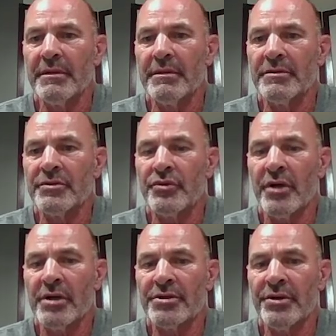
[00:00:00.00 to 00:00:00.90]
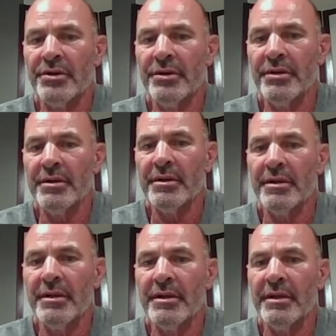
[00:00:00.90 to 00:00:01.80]
structured,
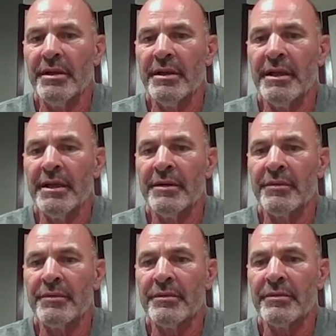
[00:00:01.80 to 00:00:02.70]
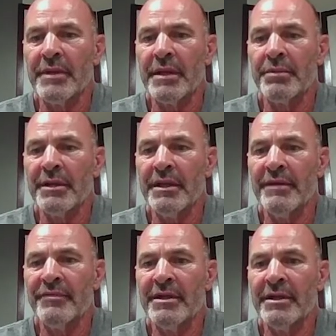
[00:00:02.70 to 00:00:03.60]
and they
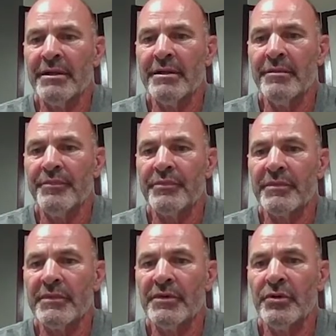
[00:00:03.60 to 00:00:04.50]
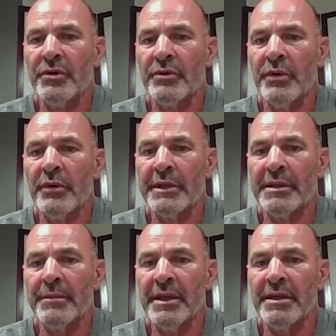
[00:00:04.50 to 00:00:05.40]
believed in doing what we
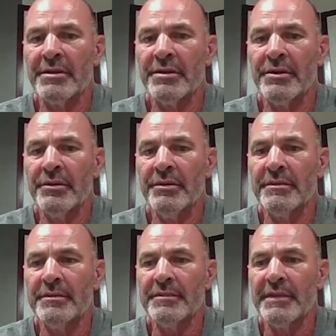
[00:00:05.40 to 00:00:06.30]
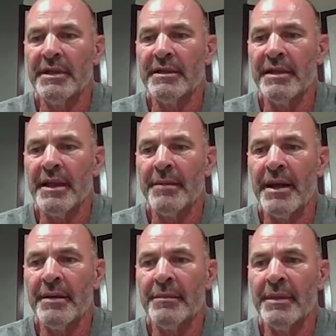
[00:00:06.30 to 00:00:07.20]
committed to. That
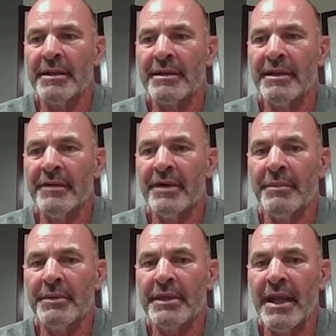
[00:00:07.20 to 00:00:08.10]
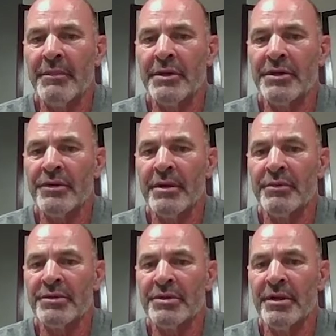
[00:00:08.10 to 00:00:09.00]
might have meant giving up a camping trip
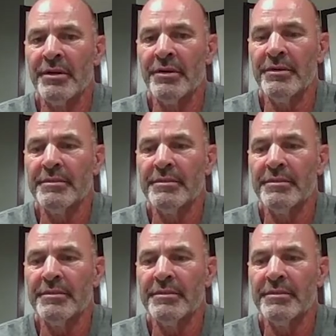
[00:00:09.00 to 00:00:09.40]
or so.